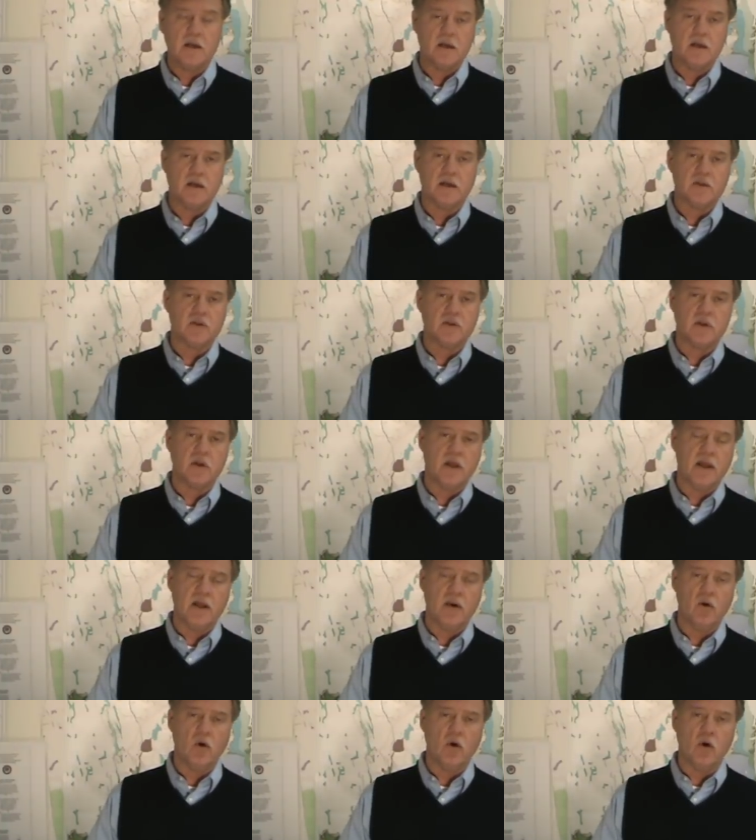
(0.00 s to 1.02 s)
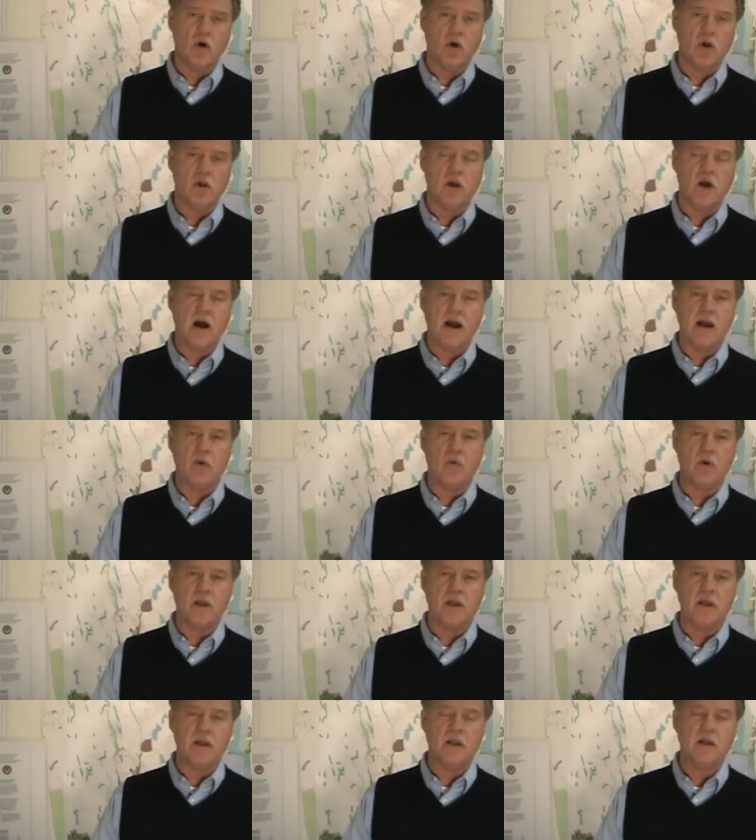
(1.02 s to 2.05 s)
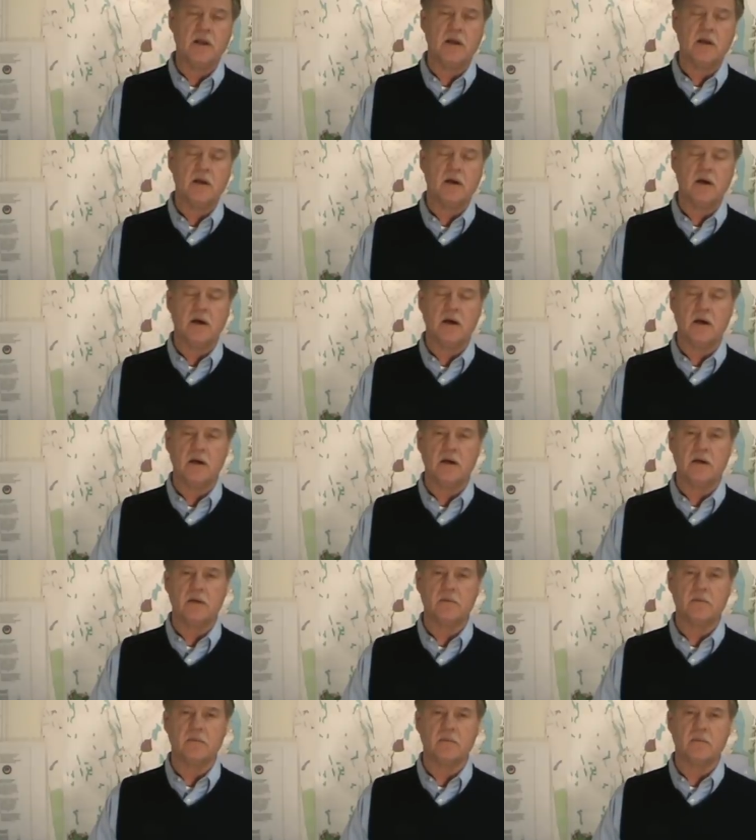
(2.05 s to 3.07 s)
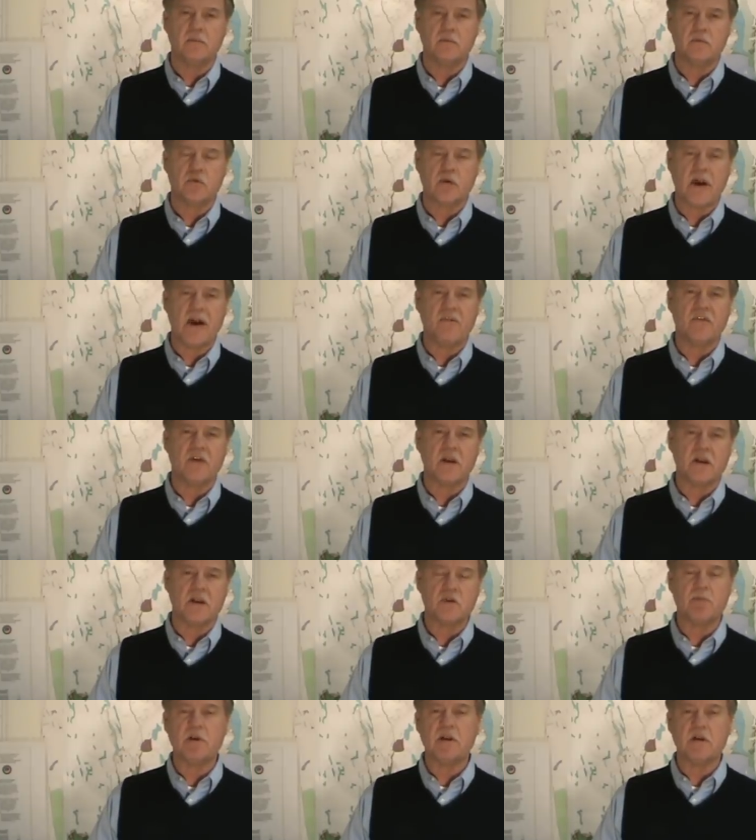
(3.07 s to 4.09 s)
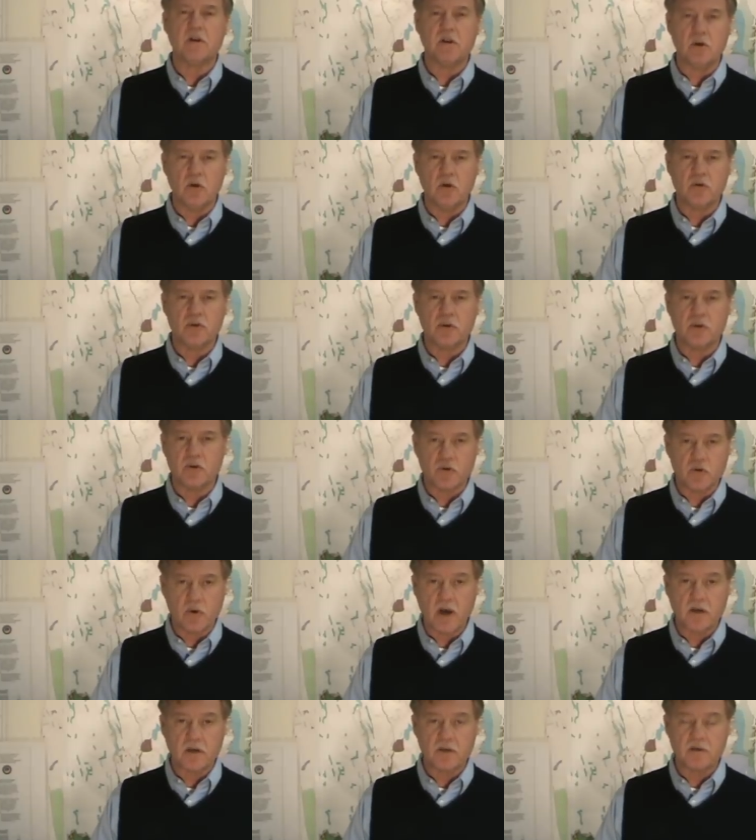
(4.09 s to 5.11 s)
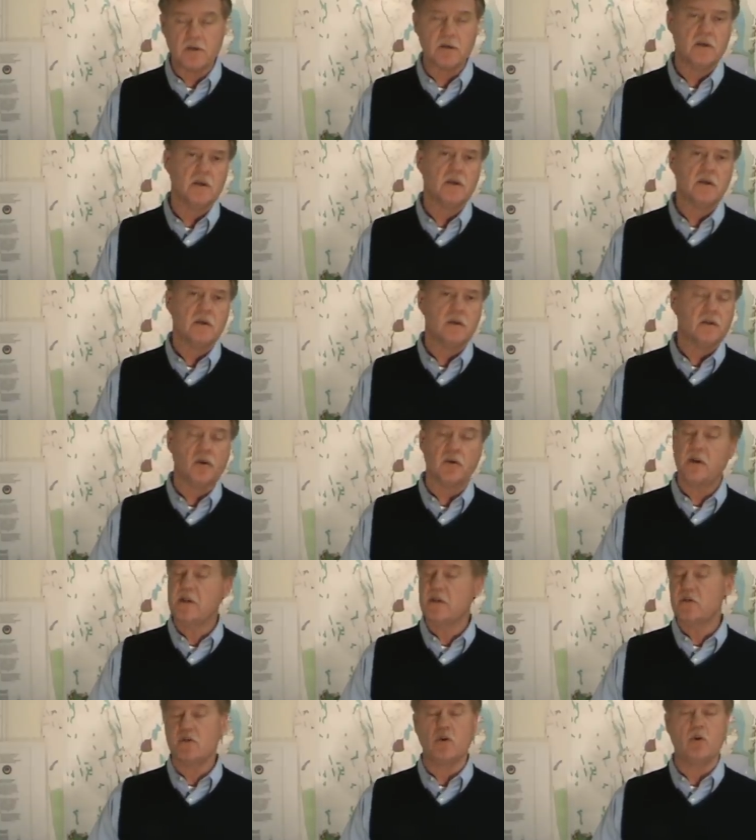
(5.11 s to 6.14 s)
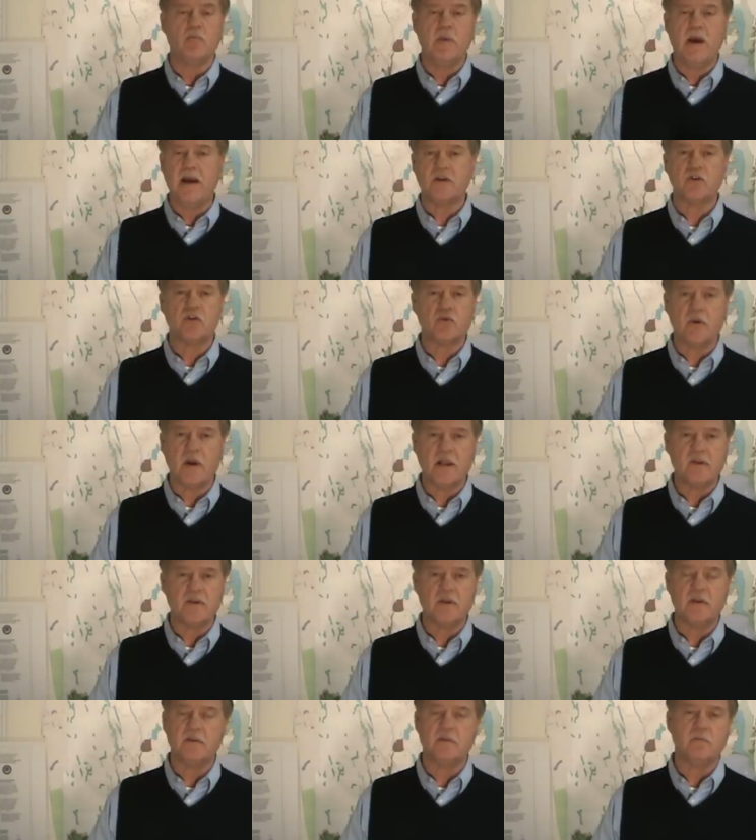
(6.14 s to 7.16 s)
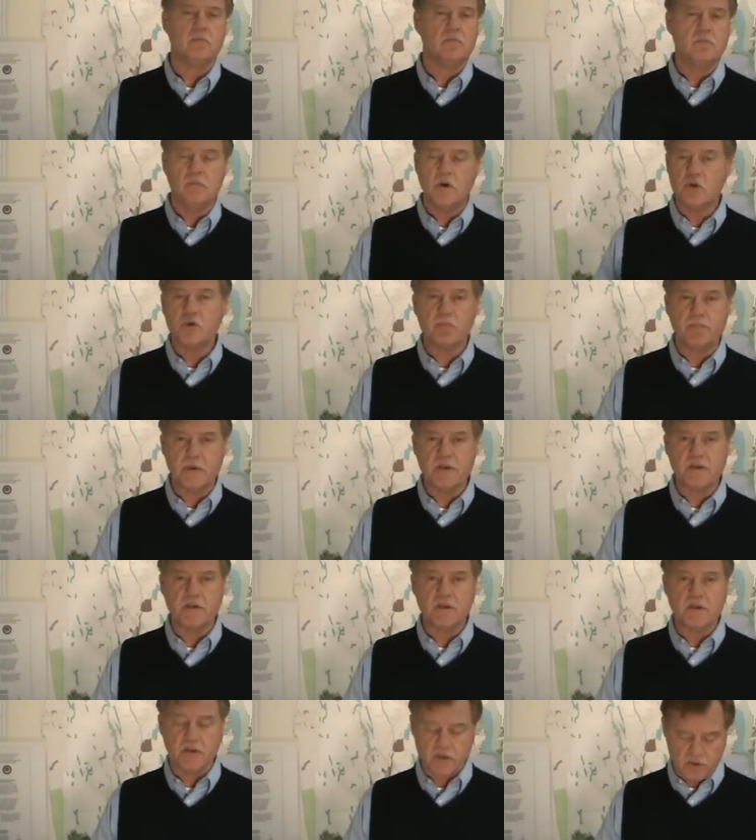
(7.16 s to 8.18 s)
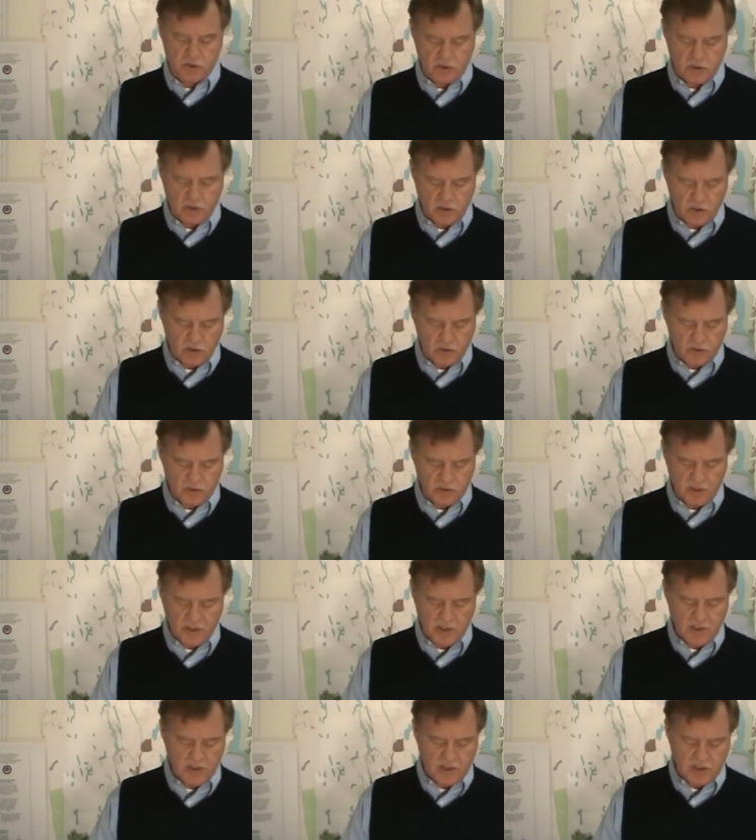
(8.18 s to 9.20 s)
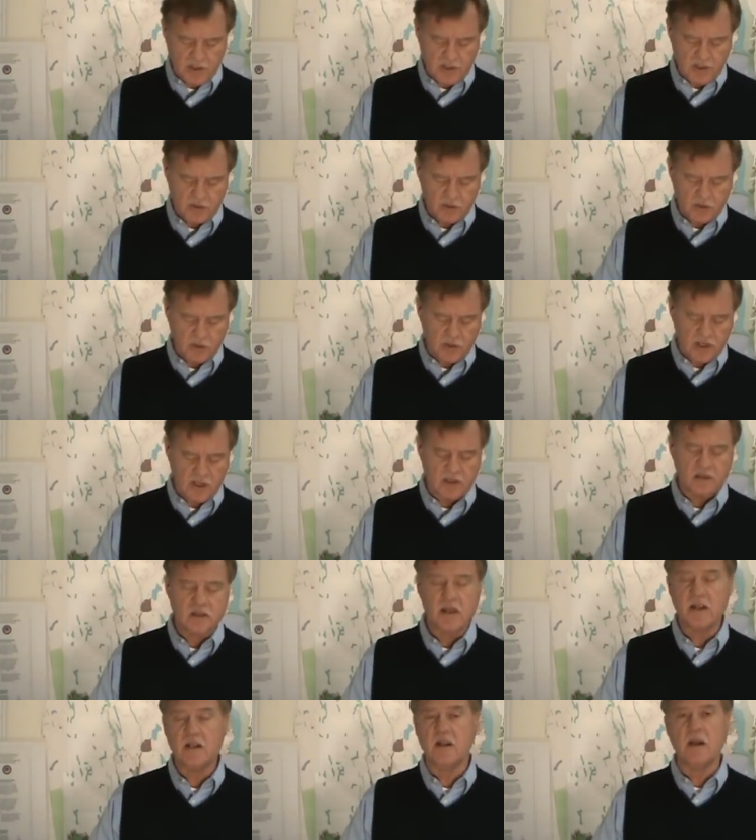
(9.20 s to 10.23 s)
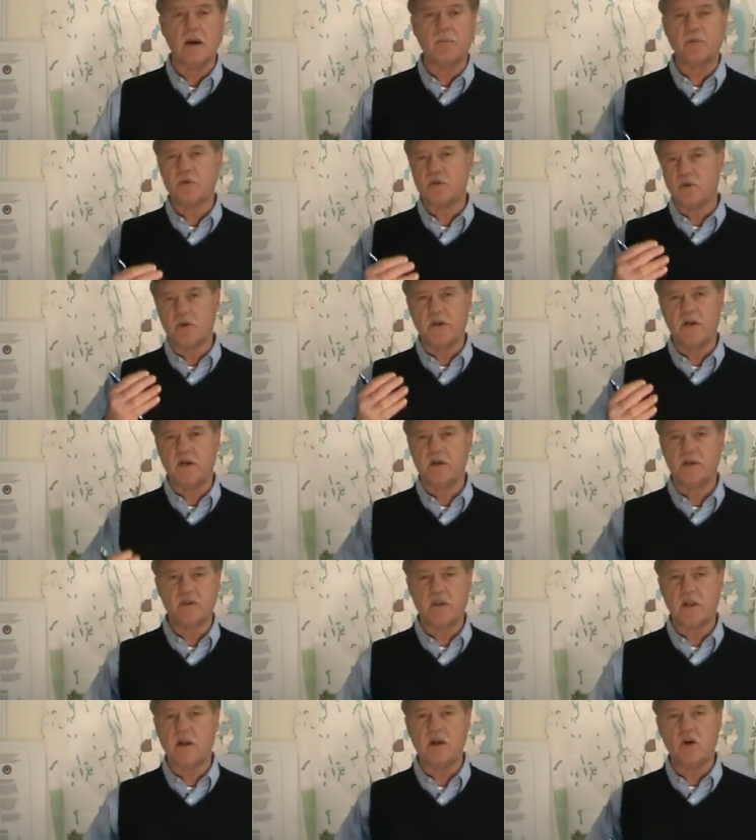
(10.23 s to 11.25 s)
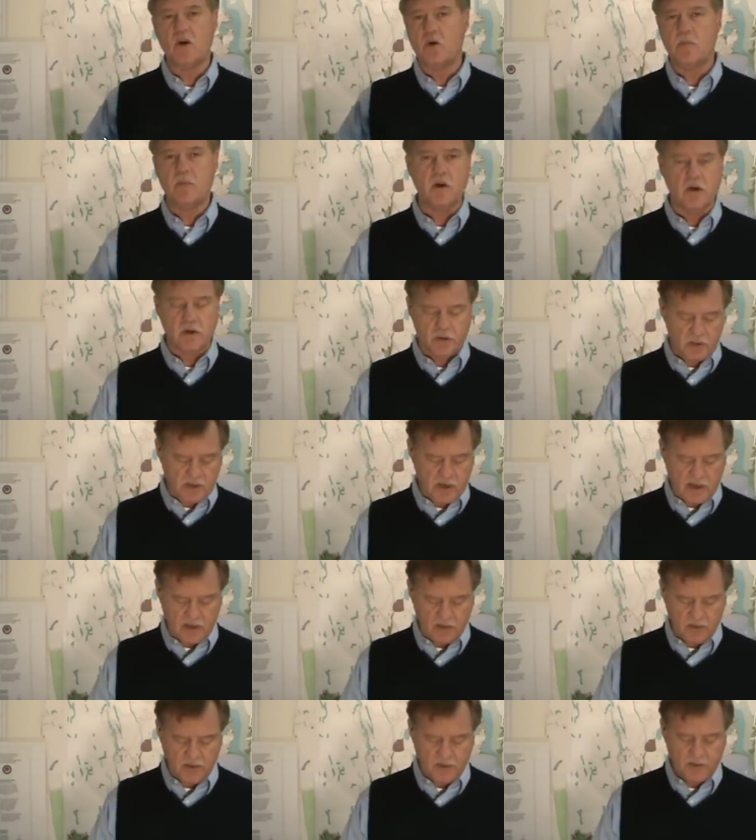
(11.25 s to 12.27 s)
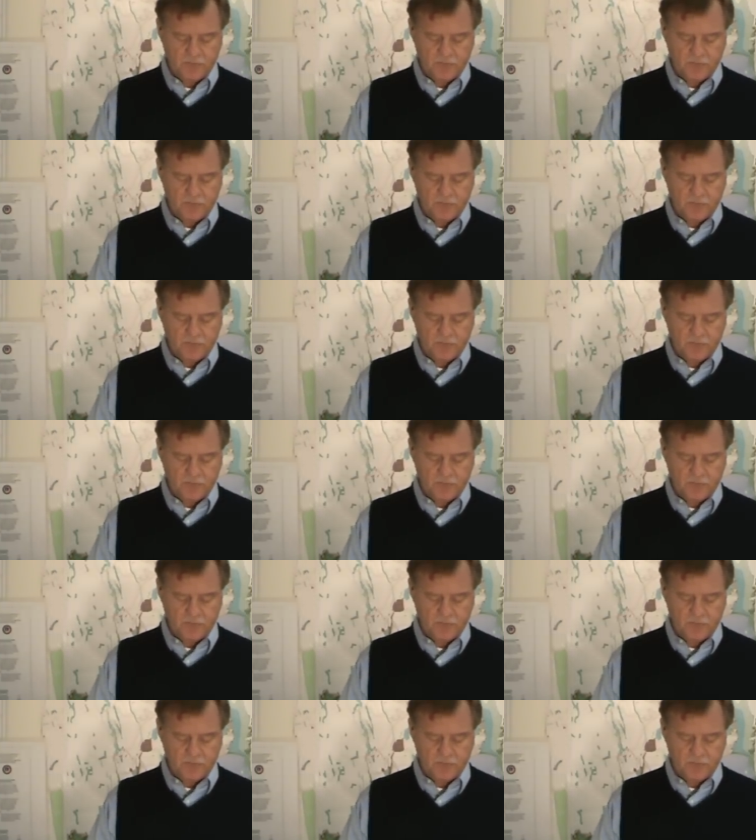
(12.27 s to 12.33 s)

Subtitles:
And all highway traffic has been closed to trucks. There is no mass transit. Most businesses are closed. So again, take the opportunity to stay home, hunker down,